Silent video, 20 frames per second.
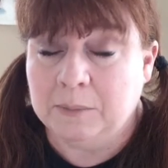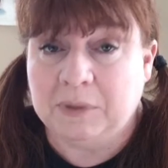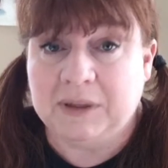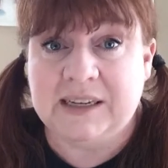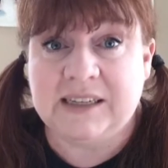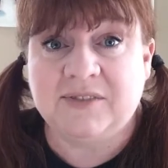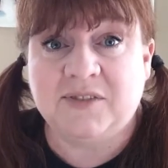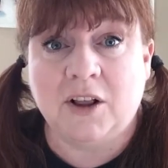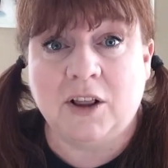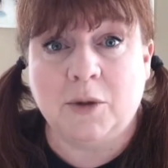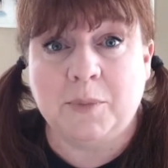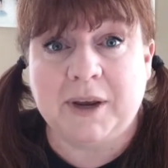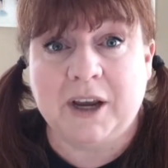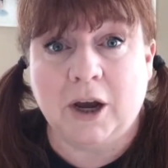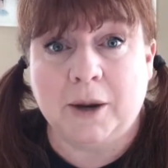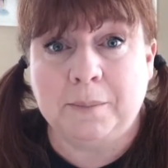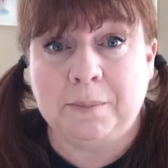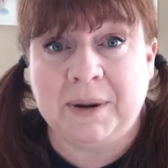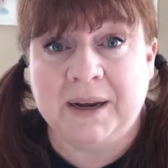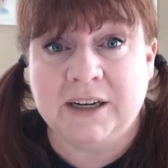Please follow me
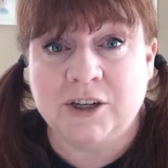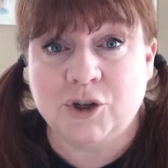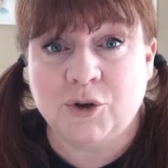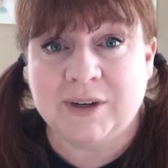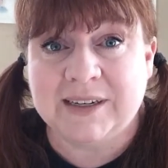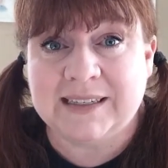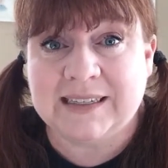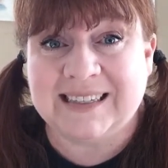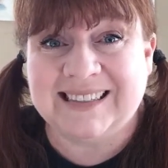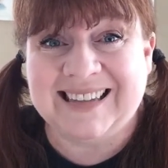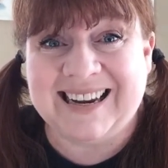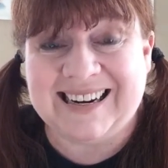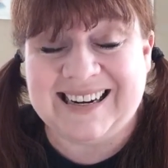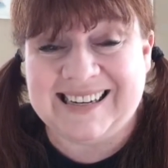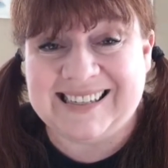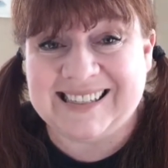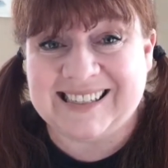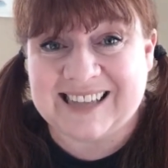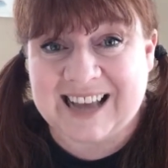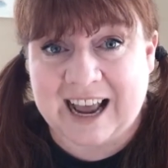on Pinterest.
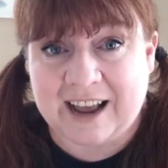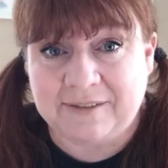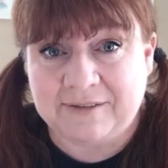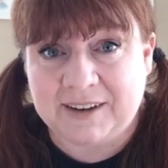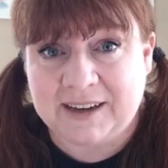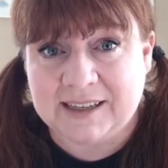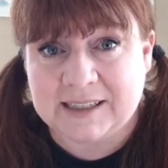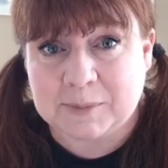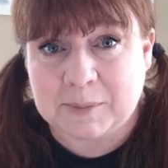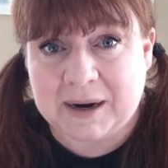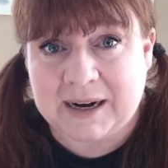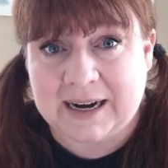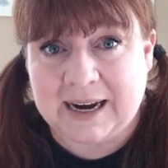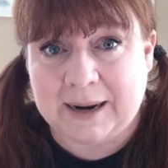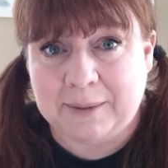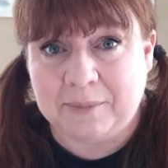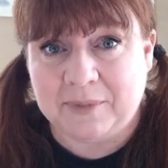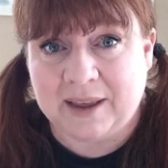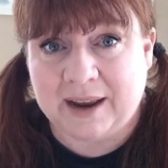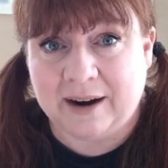Lady Safi is my
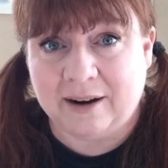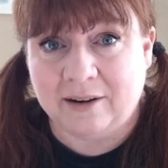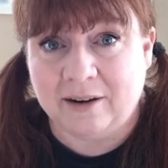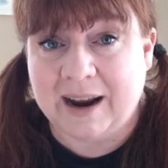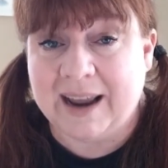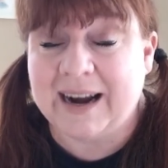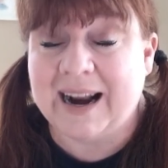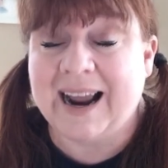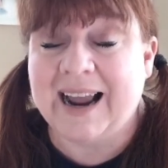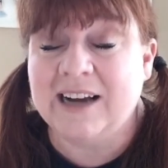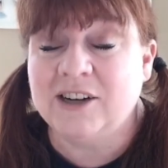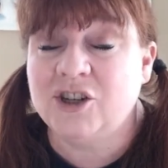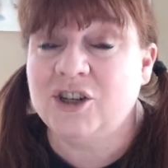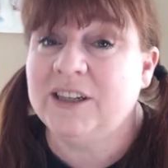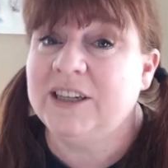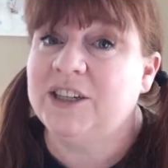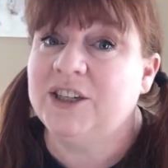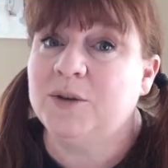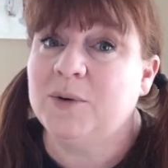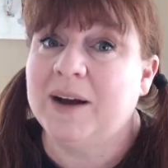name there. And I
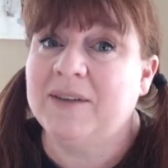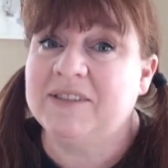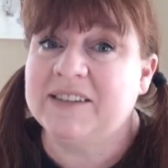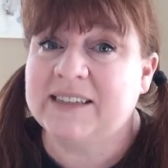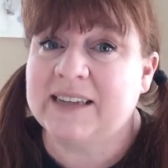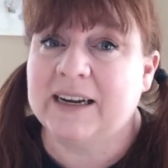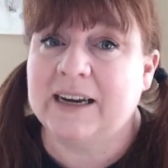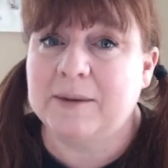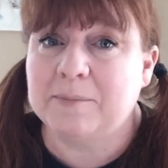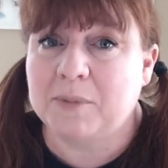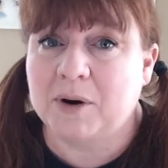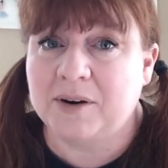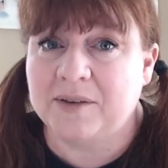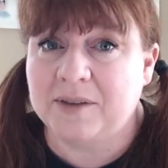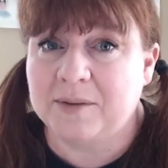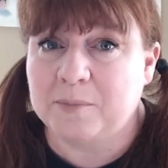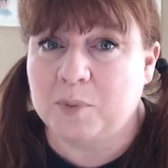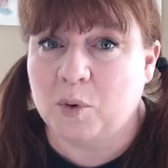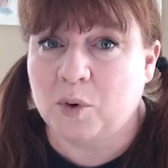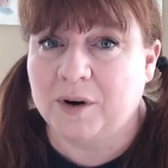actually do have a Suck It
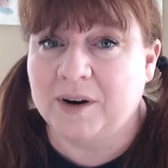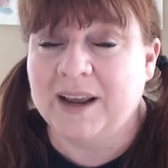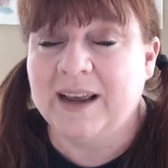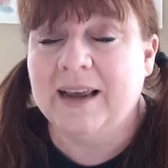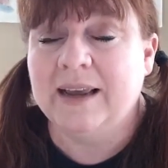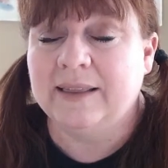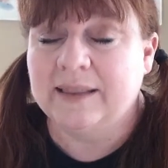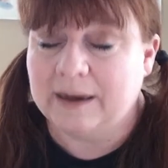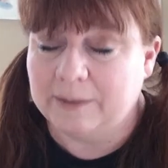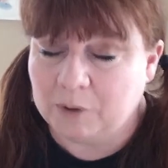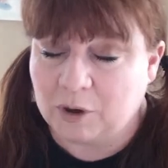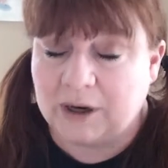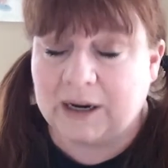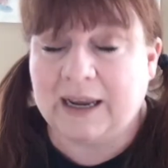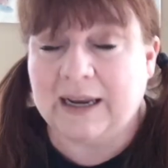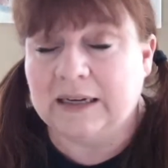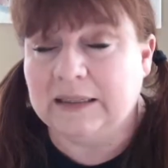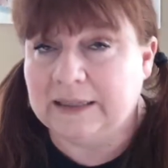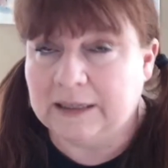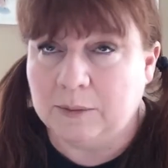Martha board that I'm going to
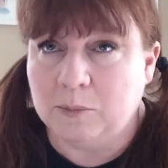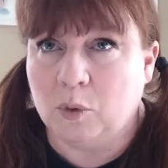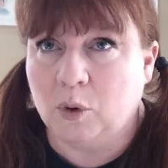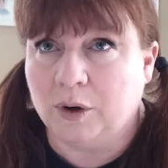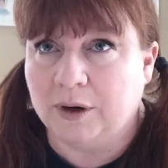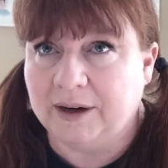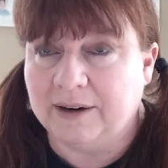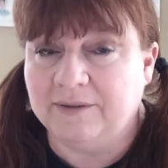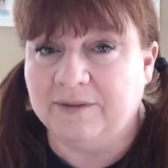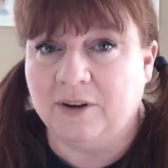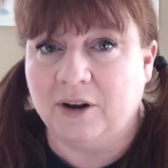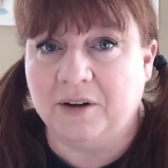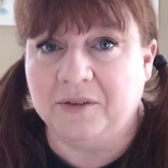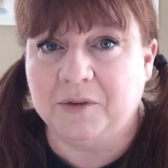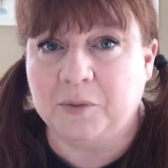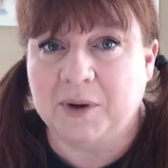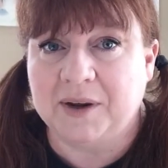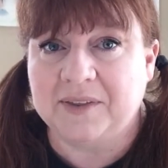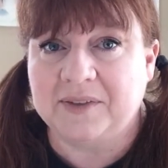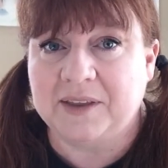get a little more
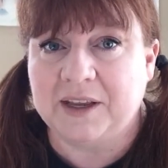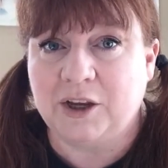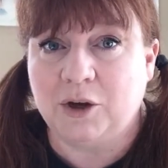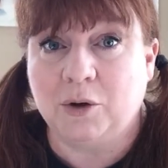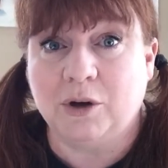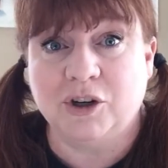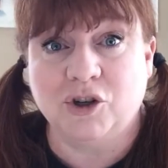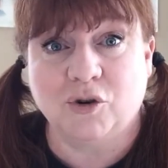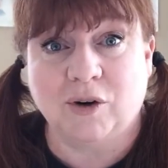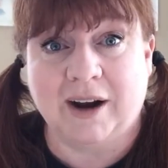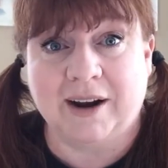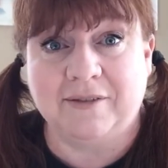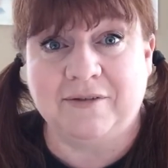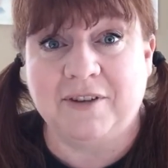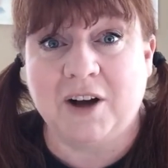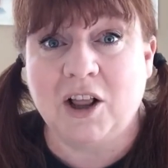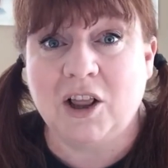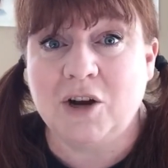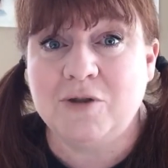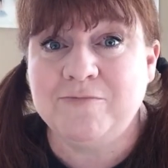involved with that you can try and
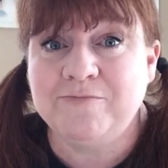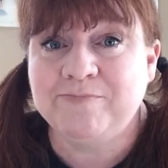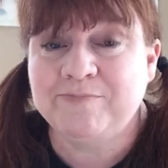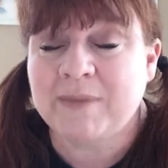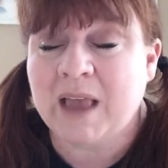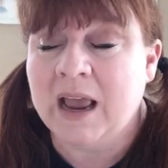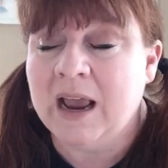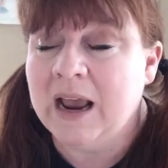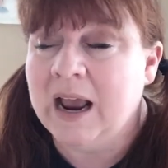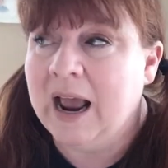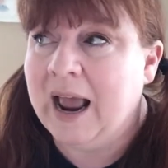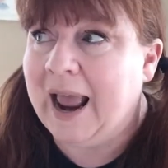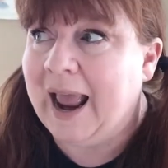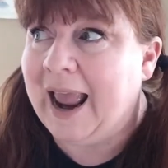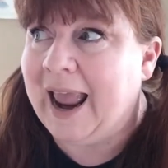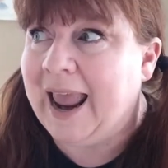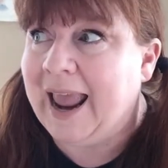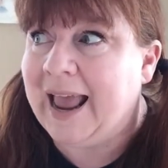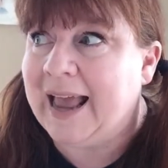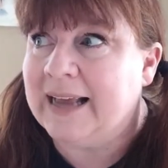follow.
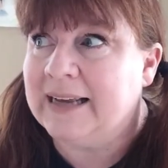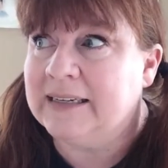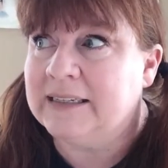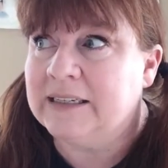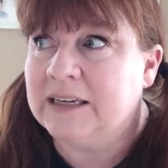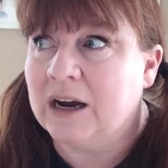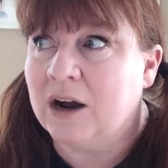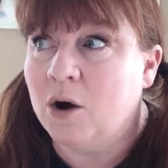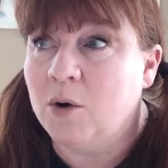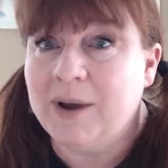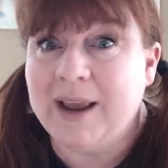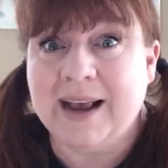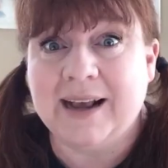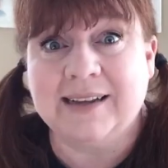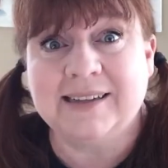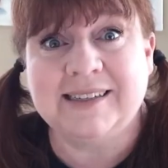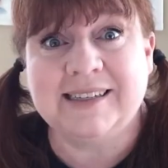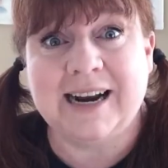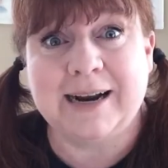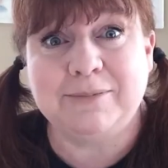And, oh yeah,
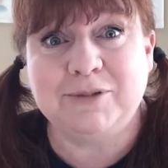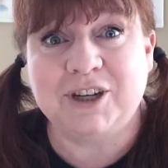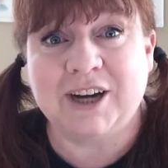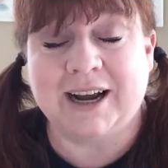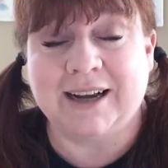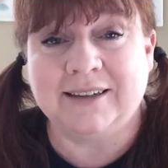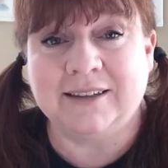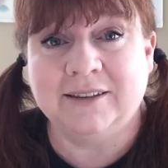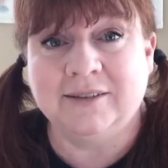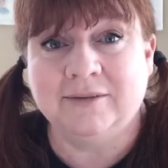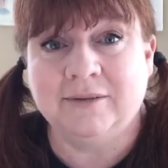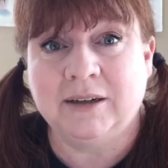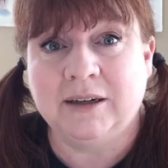Snapchat.